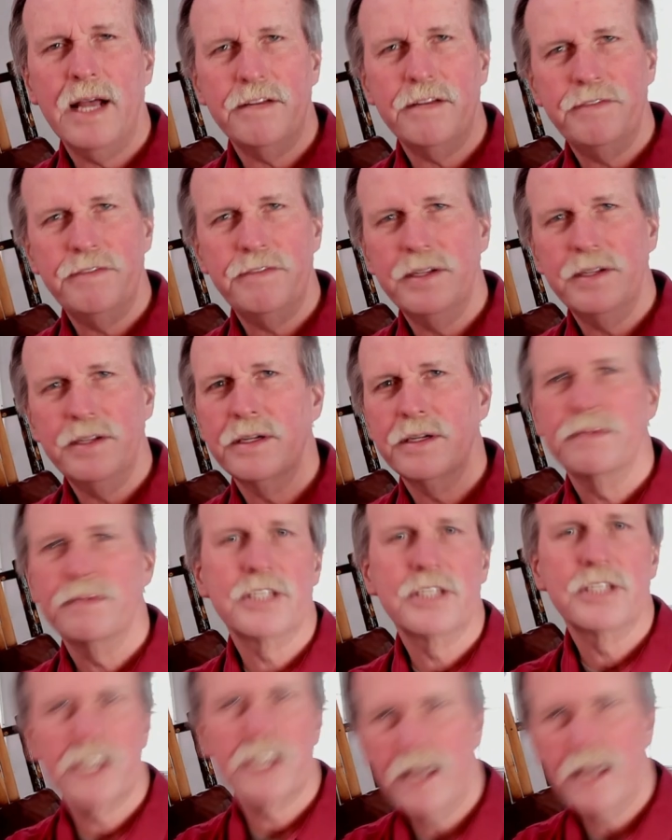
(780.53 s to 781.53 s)
field of the
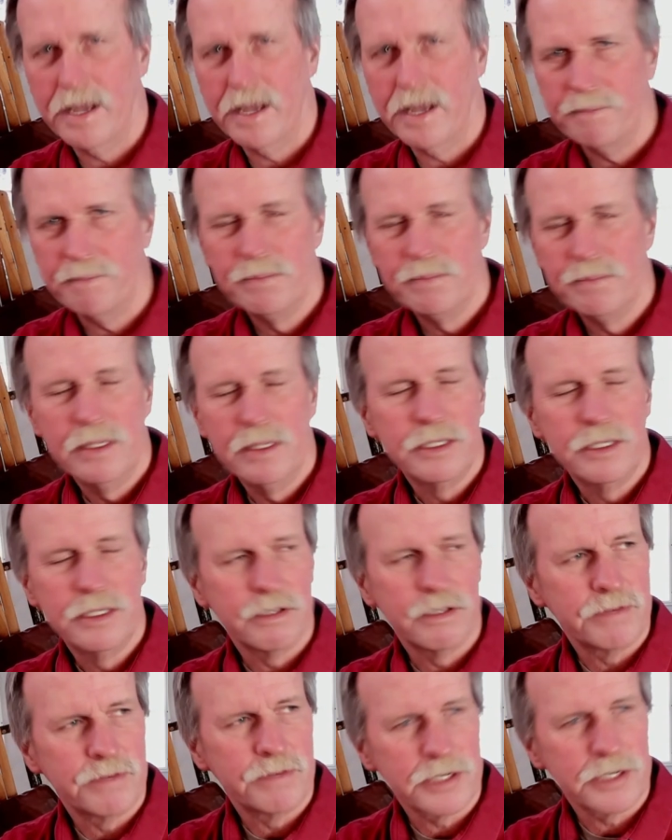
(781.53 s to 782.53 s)
sky. So
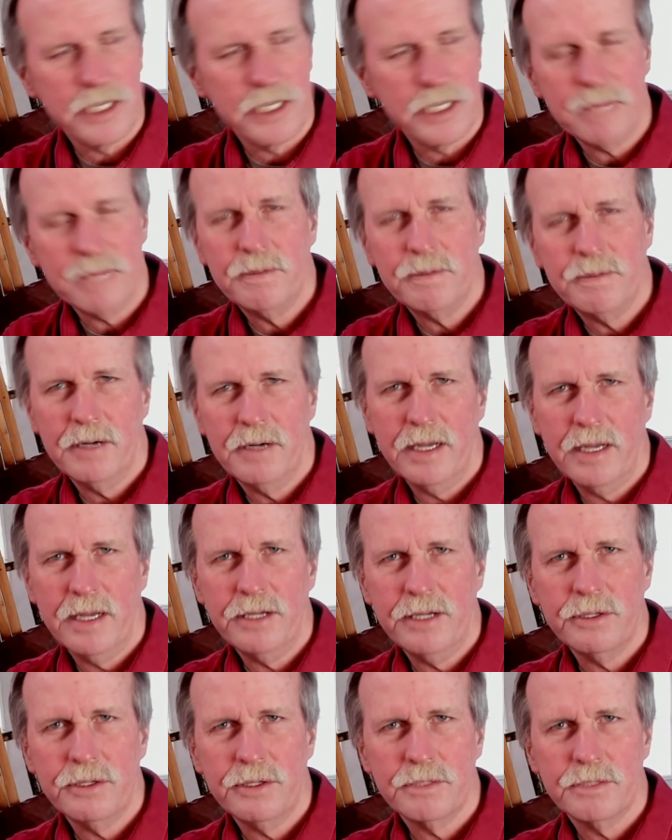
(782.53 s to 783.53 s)
for example, I
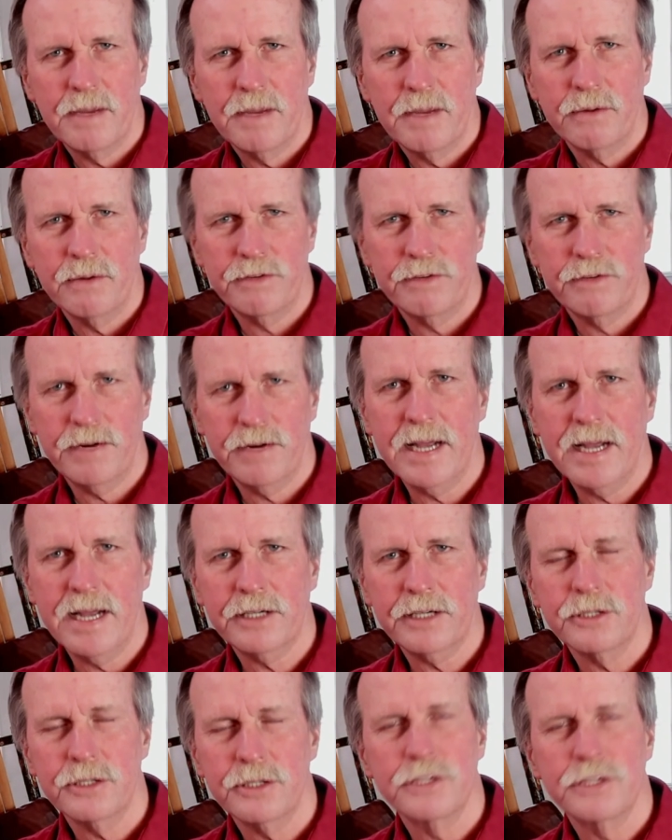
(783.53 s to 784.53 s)
use my
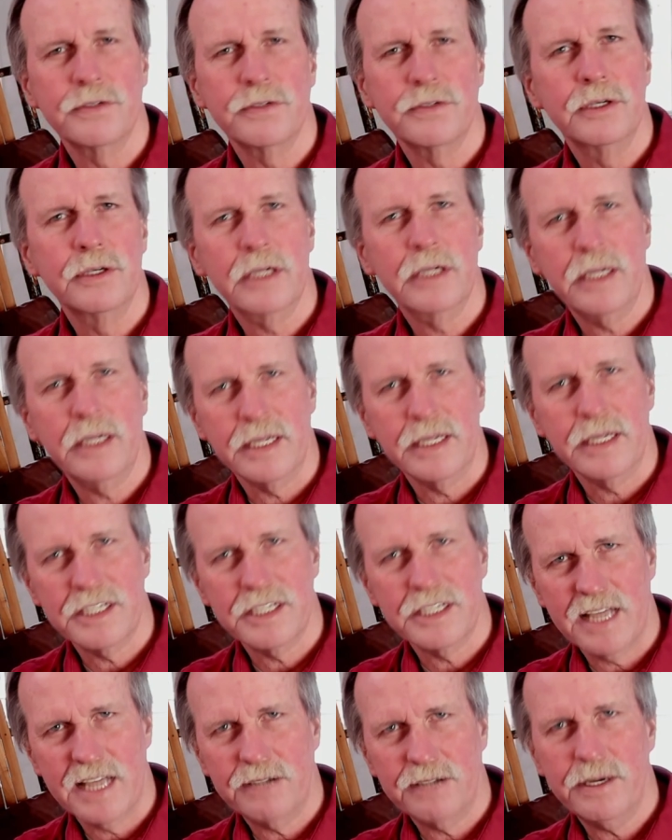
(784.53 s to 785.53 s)
refractors for looking at
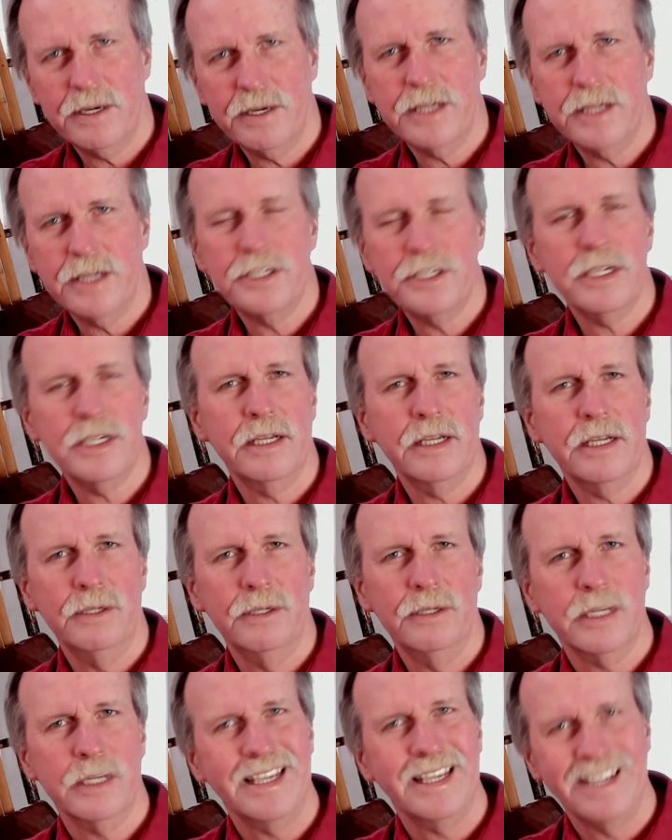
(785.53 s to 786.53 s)
satellites and
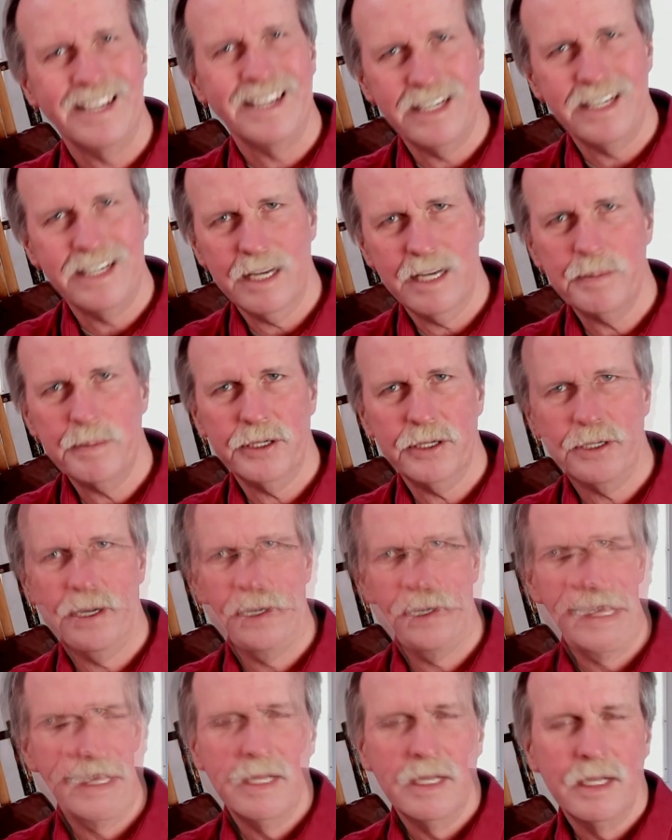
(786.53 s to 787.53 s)
looking at nebulae.
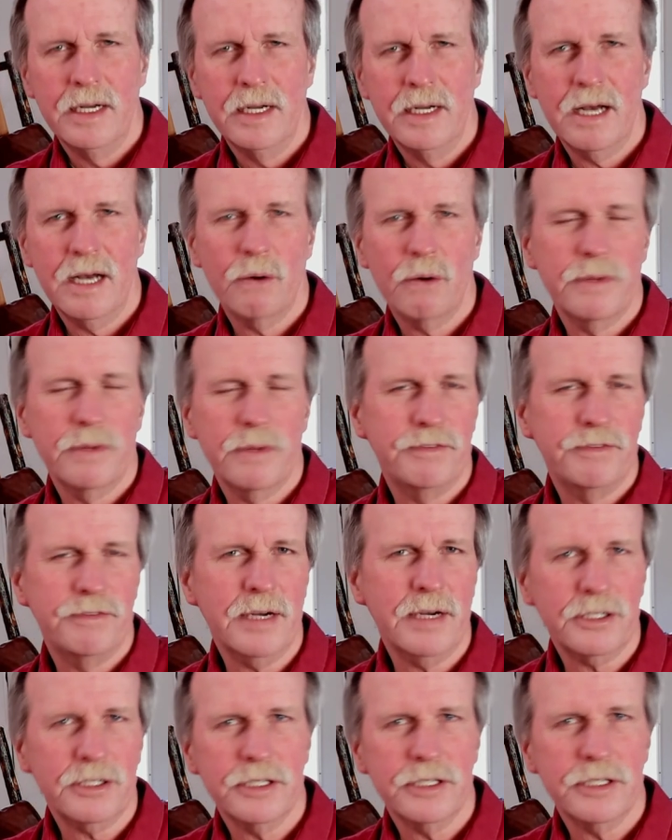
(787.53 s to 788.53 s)
Now a
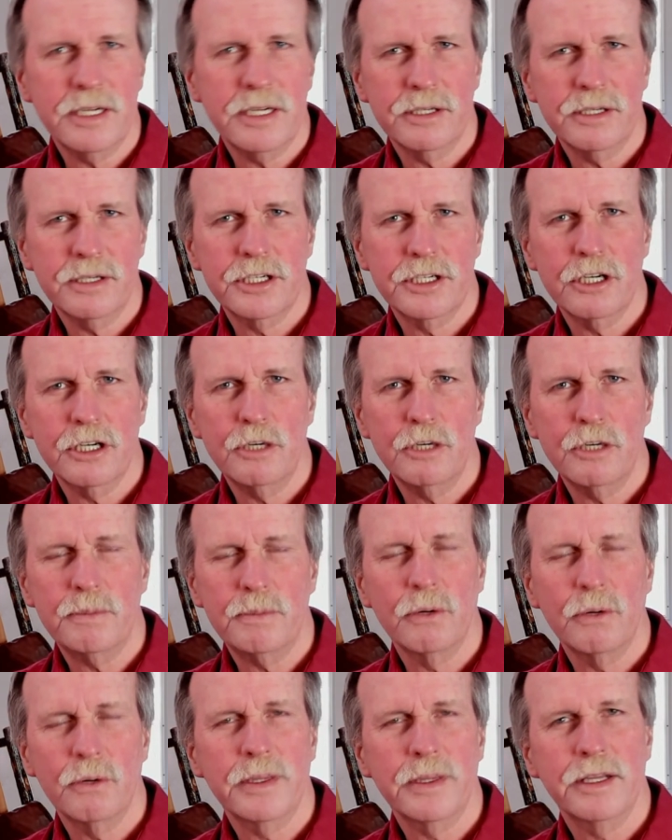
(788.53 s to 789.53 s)
reflector telescope or
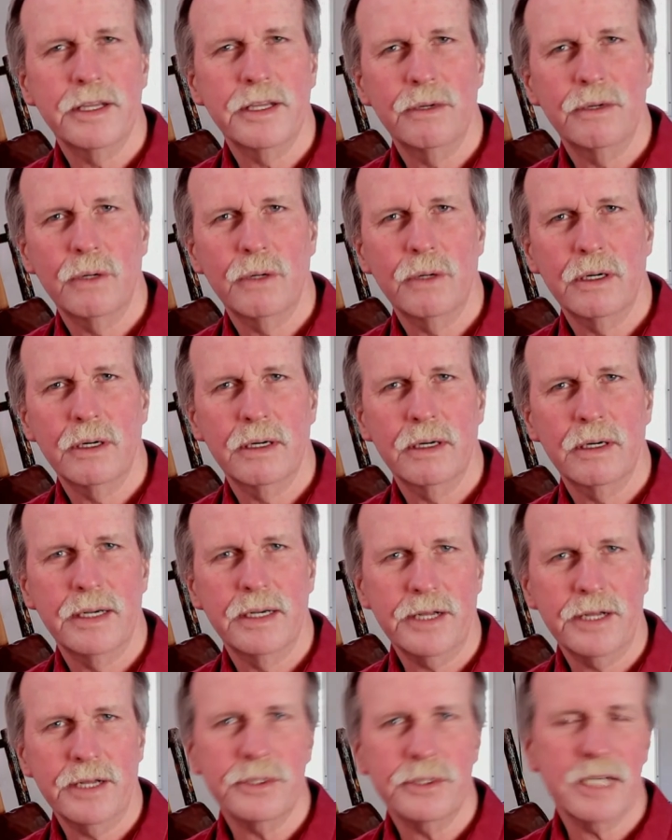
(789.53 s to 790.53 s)
what the, or
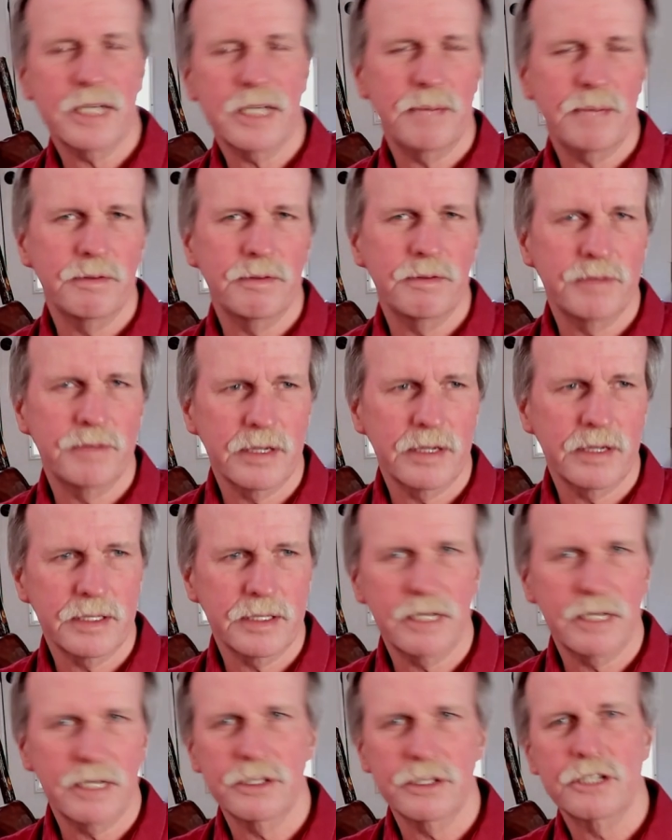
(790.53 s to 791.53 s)
another type of uh,
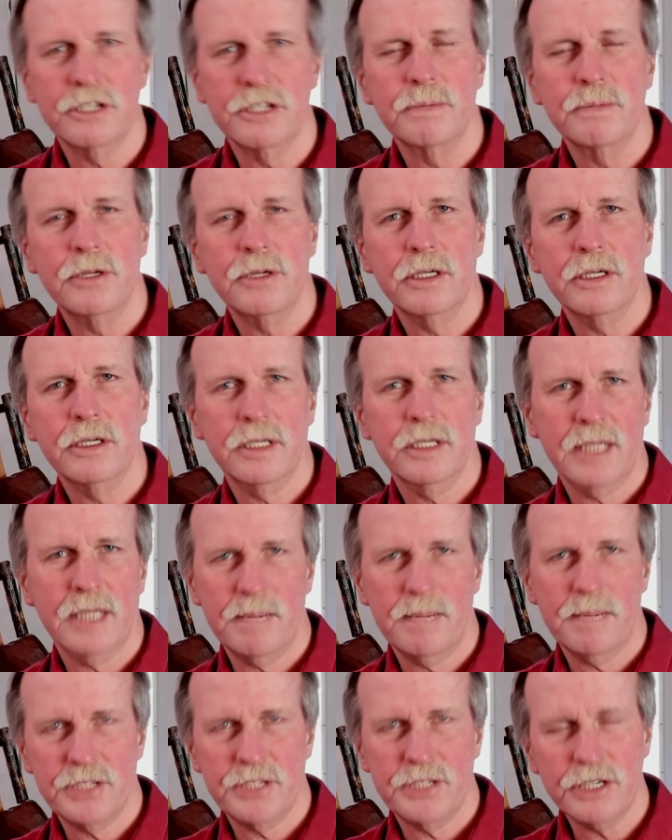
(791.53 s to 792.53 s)
telescope called a
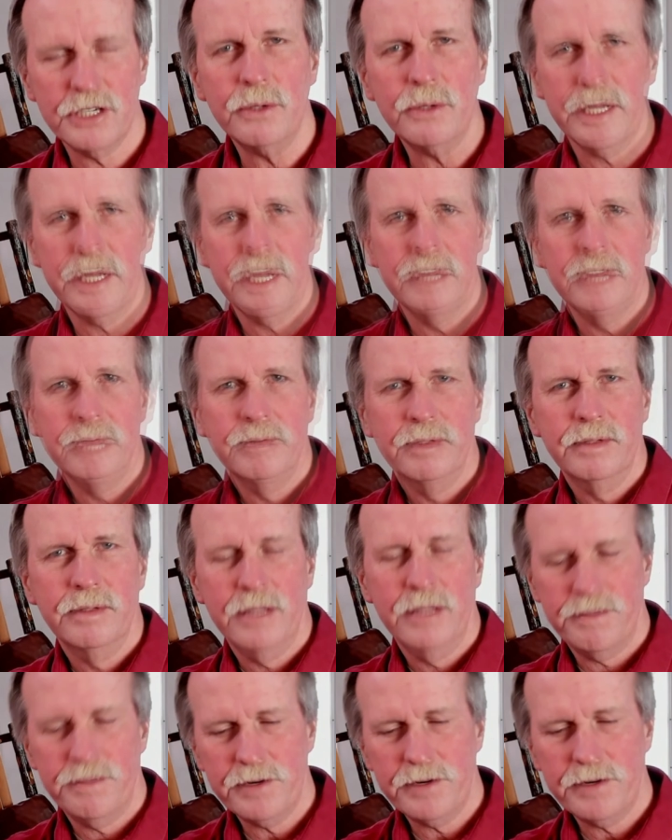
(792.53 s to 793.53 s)
Dobsonian
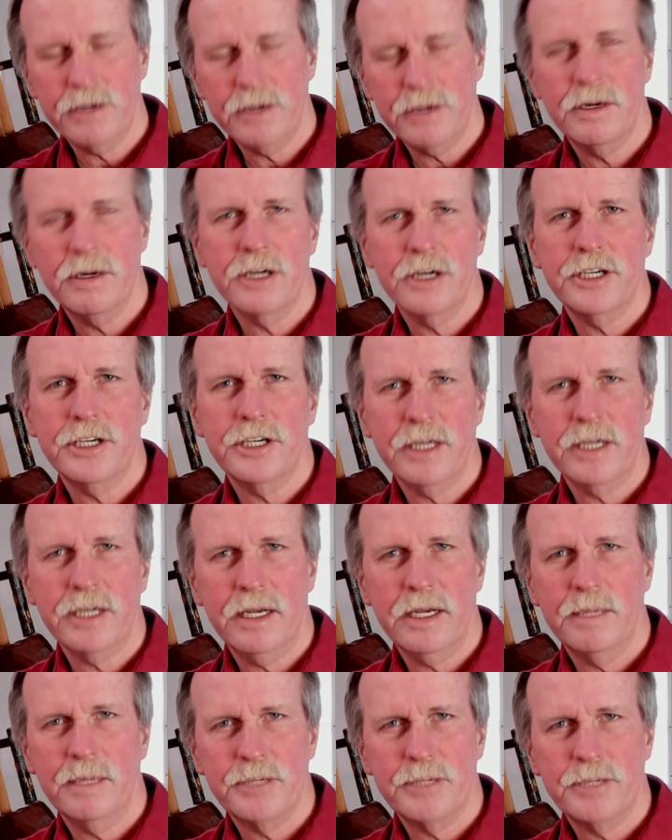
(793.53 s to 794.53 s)
have very large
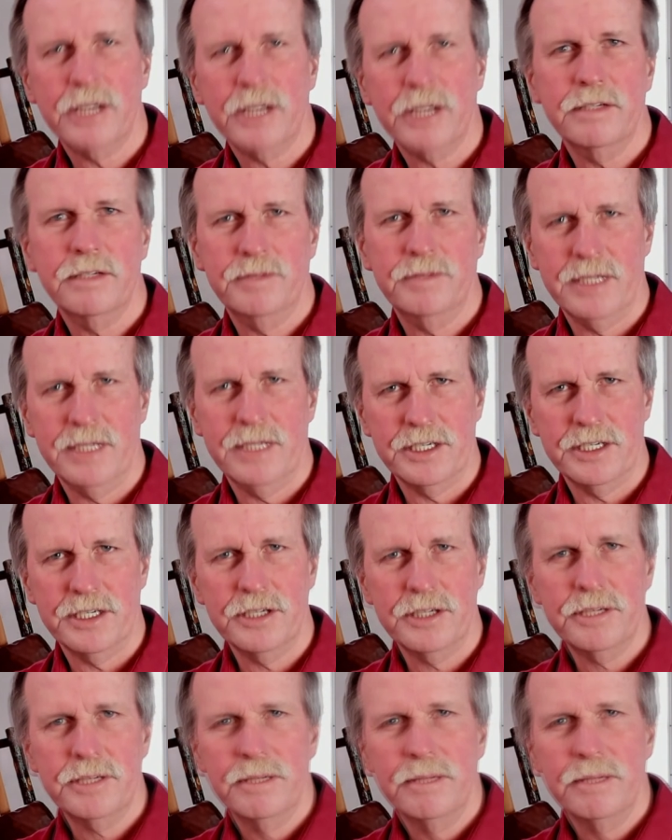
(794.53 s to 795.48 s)
objective lenses